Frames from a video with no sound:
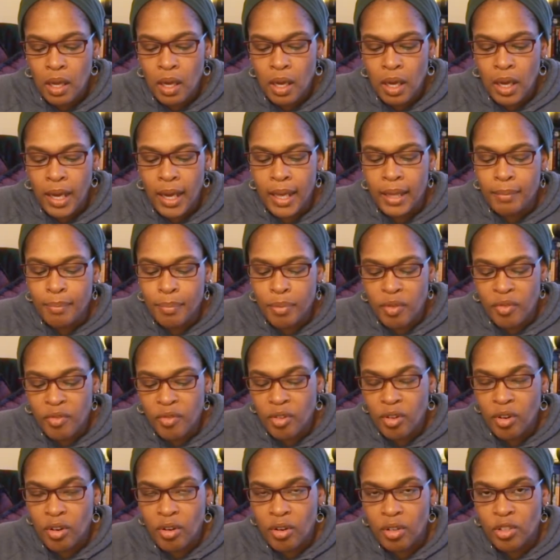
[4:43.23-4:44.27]
I
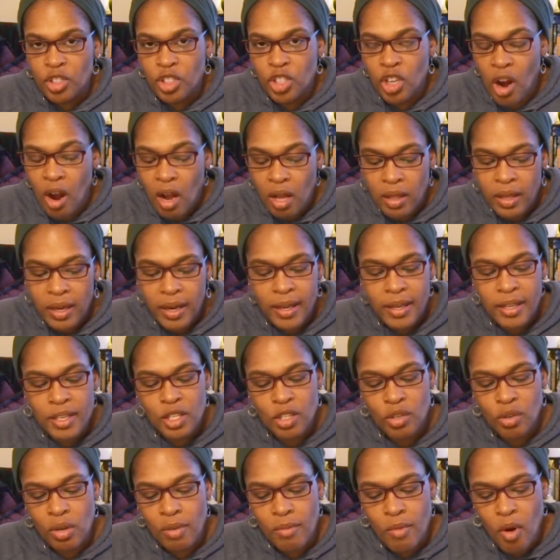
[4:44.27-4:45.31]
prefer chocolate ice
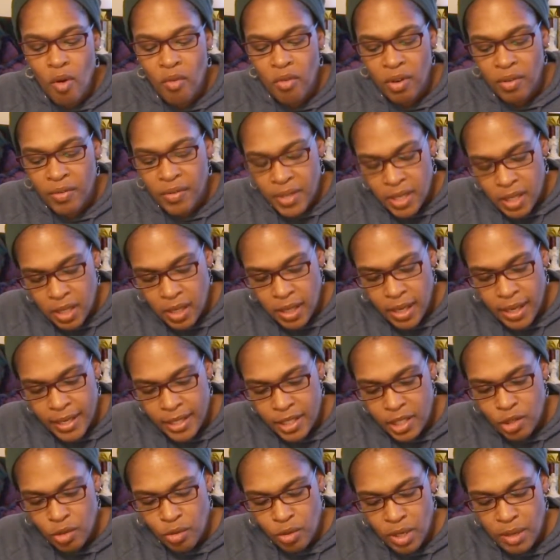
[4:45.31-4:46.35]
cream over vanilla
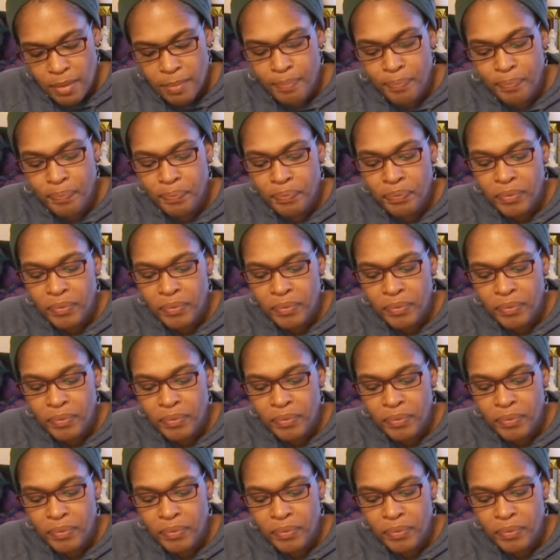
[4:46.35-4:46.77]
ice cream,